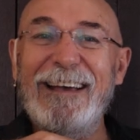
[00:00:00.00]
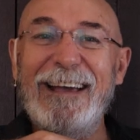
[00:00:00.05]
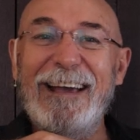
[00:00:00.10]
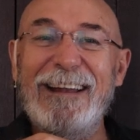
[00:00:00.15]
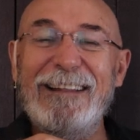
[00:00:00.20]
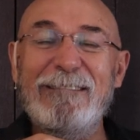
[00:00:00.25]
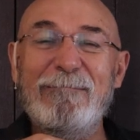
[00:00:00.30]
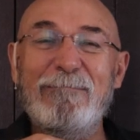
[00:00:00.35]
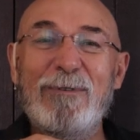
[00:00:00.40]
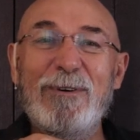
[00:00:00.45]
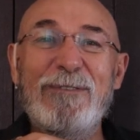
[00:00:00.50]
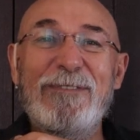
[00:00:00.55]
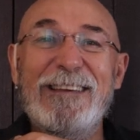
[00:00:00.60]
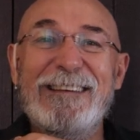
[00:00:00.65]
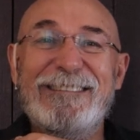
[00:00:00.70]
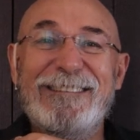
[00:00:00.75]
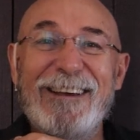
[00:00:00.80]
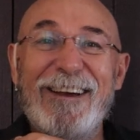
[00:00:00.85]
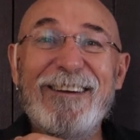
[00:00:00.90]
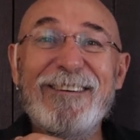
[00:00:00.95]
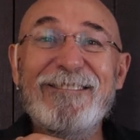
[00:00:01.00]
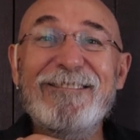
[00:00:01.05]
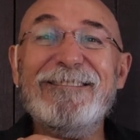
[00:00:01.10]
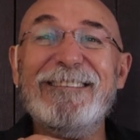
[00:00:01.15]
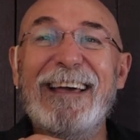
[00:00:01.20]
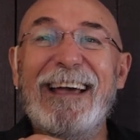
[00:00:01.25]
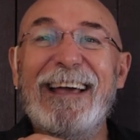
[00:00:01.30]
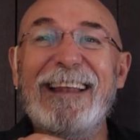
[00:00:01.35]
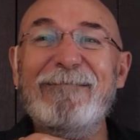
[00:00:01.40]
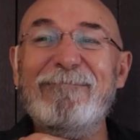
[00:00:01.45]
And the movies show you
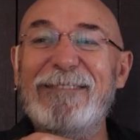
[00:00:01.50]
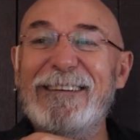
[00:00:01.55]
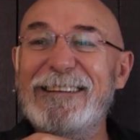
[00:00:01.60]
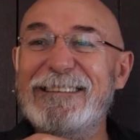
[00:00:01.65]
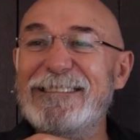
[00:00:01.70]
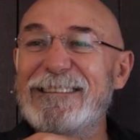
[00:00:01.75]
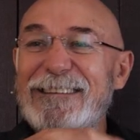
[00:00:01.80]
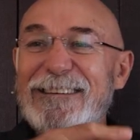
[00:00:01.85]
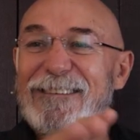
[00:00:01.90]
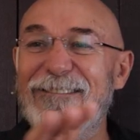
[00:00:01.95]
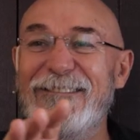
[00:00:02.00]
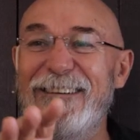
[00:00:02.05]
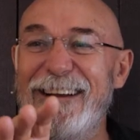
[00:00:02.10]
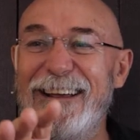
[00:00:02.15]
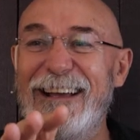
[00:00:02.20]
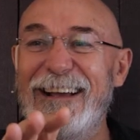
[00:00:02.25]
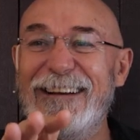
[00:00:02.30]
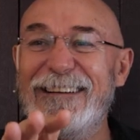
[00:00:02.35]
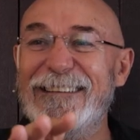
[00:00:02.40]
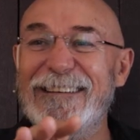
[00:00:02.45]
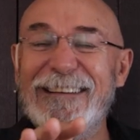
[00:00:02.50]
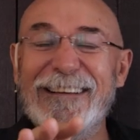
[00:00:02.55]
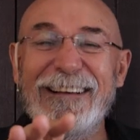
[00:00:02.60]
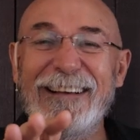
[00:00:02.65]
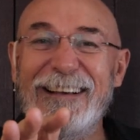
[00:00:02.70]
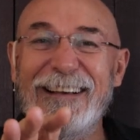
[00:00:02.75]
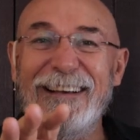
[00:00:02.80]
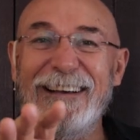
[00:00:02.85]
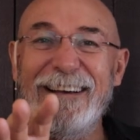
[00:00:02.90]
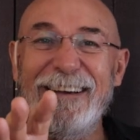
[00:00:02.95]
that, but it's incorrect.
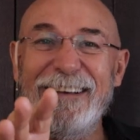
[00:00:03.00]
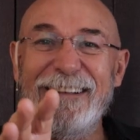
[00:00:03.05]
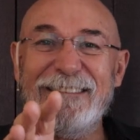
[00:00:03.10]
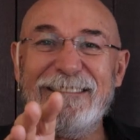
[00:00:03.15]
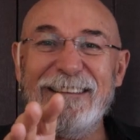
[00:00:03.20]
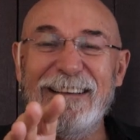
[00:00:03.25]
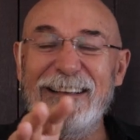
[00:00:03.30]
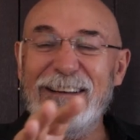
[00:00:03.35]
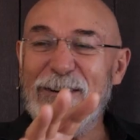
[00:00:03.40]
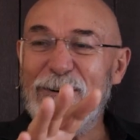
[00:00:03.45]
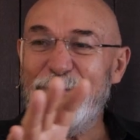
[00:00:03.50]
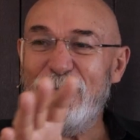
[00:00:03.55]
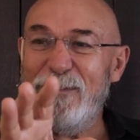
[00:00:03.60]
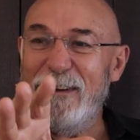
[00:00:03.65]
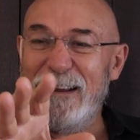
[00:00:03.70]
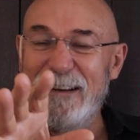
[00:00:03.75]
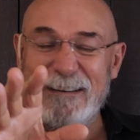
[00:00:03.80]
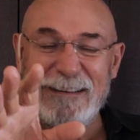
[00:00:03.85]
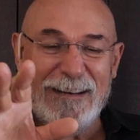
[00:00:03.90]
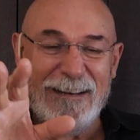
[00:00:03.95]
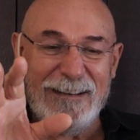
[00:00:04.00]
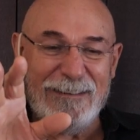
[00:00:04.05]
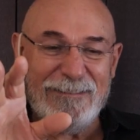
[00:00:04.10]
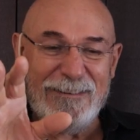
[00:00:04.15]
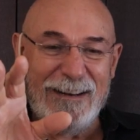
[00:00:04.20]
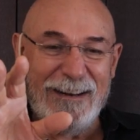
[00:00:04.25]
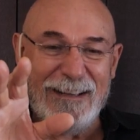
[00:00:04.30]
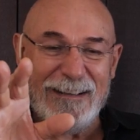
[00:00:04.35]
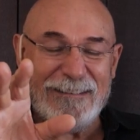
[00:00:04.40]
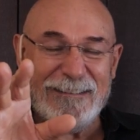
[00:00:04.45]
It's incorrect
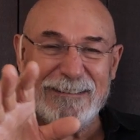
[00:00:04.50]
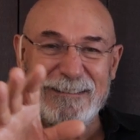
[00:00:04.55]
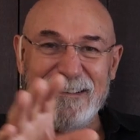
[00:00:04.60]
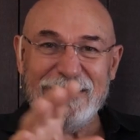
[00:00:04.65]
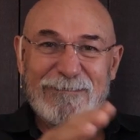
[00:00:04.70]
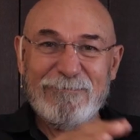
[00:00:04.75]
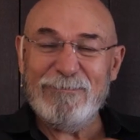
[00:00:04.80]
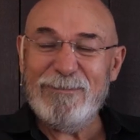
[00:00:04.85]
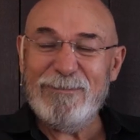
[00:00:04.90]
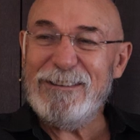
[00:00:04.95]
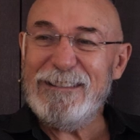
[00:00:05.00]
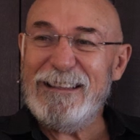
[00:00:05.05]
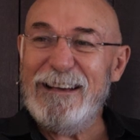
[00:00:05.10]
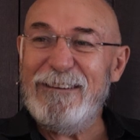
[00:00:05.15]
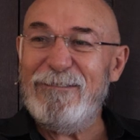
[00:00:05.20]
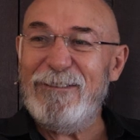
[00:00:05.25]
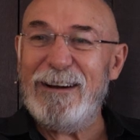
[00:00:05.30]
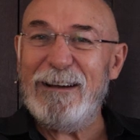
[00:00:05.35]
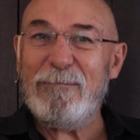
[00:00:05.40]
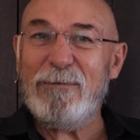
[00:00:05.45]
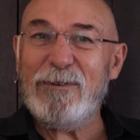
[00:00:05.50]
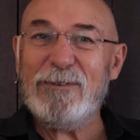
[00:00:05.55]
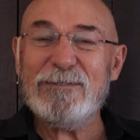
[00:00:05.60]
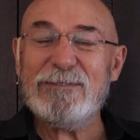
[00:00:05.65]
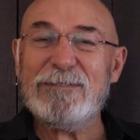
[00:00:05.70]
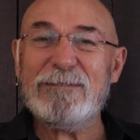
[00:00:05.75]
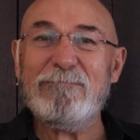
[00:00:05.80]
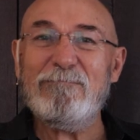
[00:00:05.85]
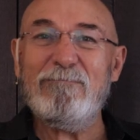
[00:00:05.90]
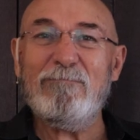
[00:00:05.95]
energetics. It doesn't that way
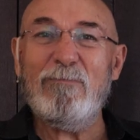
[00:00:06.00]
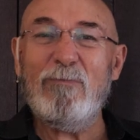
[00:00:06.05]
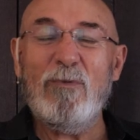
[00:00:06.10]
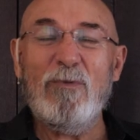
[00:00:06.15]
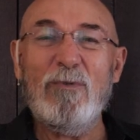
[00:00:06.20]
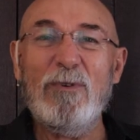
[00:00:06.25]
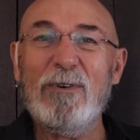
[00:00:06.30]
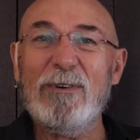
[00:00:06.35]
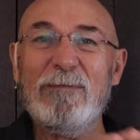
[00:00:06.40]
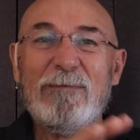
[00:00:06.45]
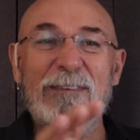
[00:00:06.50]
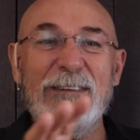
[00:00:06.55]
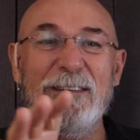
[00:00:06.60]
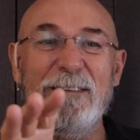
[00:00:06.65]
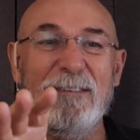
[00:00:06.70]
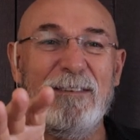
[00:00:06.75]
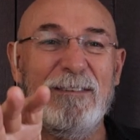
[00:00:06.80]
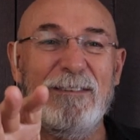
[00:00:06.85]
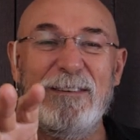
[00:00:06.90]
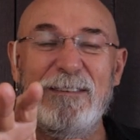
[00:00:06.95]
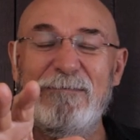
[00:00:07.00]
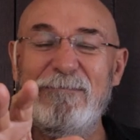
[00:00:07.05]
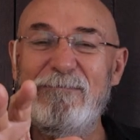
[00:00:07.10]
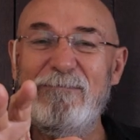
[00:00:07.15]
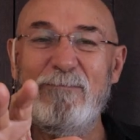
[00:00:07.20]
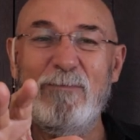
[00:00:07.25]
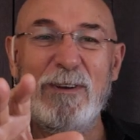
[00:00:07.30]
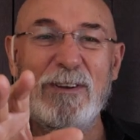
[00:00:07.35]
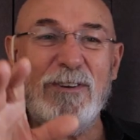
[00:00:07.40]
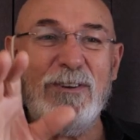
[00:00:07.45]
because more
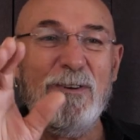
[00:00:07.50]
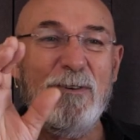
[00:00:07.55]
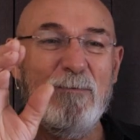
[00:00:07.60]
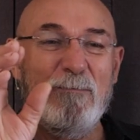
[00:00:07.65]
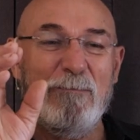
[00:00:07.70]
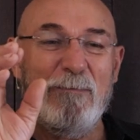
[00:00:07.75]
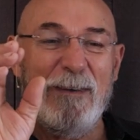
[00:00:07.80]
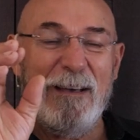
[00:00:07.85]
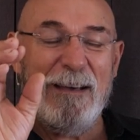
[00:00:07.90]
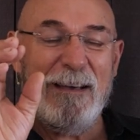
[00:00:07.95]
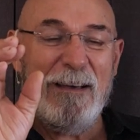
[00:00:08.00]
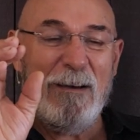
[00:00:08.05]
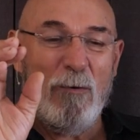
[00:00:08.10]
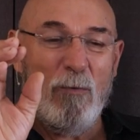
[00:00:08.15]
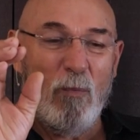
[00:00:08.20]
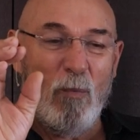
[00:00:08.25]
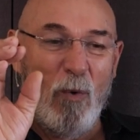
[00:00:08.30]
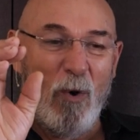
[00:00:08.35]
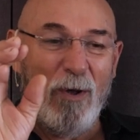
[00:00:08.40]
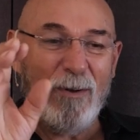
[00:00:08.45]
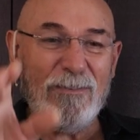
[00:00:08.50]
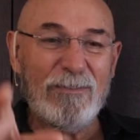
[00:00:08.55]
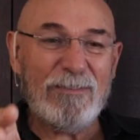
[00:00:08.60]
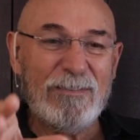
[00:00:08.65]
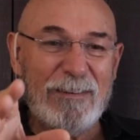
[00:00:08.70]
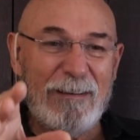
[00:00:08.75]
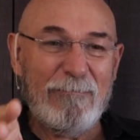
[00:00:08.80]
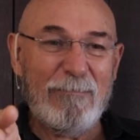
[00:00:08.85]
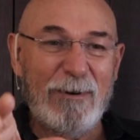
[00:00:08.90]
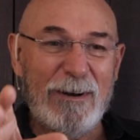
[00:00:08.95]
when you want
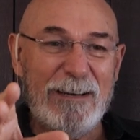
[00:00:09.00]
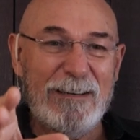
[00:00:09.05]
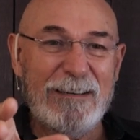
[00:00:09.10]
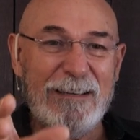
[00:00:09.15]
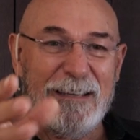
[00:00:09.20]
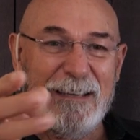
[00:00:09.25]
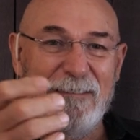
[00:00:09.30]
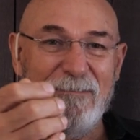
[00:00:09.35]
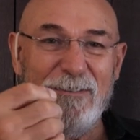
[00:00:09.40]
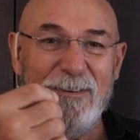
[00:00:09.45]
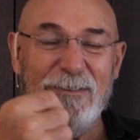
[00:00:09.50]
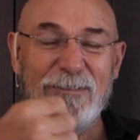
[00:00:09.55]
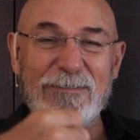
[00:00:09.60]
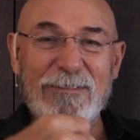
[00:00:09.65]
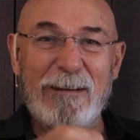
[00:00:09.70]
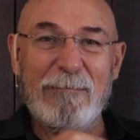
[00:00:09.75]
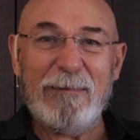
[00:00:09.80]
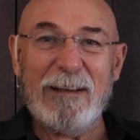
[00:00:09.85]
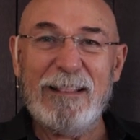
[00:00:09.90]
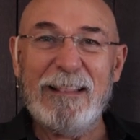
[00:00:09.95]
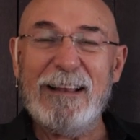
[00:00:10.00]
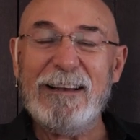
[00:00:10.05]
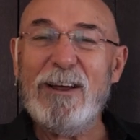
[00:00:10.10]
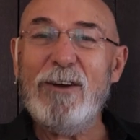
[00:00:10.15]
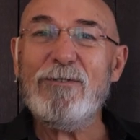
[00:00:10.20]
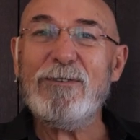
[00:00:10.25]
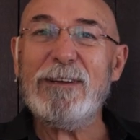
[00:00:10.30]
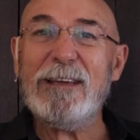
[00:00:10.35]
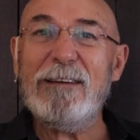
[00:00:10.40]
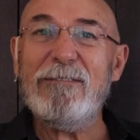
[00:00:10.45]
somebody to give you something and they
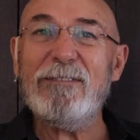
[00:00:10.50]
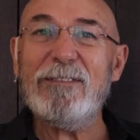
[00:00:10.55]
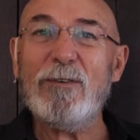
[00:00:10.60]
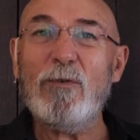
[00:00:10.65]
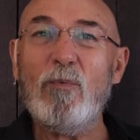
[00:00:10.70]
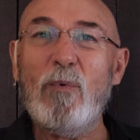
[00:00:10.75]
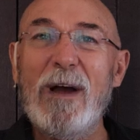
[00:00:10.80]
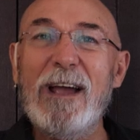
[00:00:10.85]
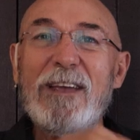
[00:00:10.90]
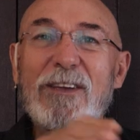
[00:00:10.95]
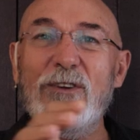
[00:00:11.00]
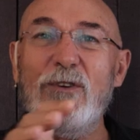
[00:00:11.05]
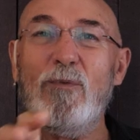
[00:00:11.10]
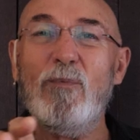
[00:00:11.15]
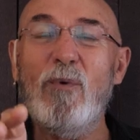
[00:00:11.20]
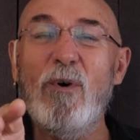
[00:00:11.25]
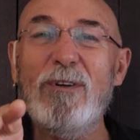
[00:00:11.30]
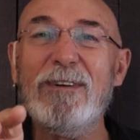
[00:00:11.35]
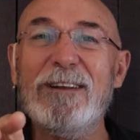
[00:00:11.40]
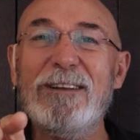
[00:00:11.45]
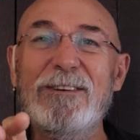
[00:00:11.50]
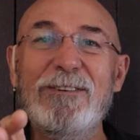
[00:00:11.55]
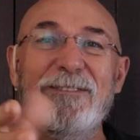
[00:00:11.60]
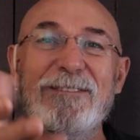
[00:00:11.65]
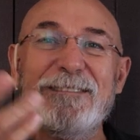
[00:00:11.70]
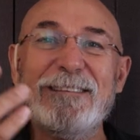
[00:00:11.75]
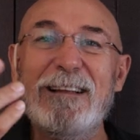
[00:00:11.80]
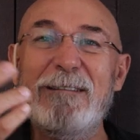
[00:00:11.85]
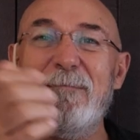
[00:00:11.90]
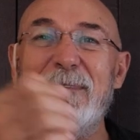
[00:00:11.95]
don't give it the way you want it, you're
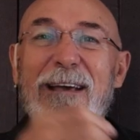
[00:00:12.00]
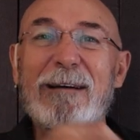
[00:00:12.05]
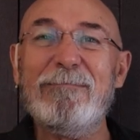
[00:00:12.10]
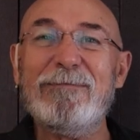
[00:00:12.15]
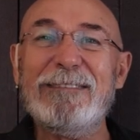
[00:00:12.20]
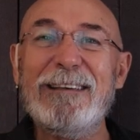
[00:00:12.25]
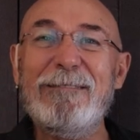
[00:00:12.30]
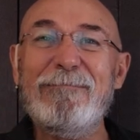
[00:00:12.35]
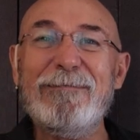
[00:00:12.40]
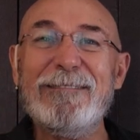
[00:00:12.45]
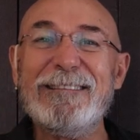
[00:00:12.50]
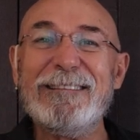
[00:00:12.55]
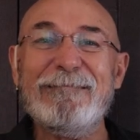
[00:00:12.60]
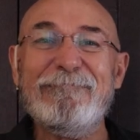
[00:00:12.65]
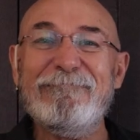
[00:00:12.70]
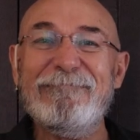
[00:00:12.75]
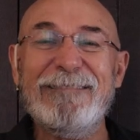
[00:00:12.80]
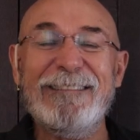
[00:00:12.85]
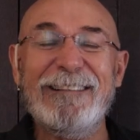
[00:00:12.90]
just going to be upset with them.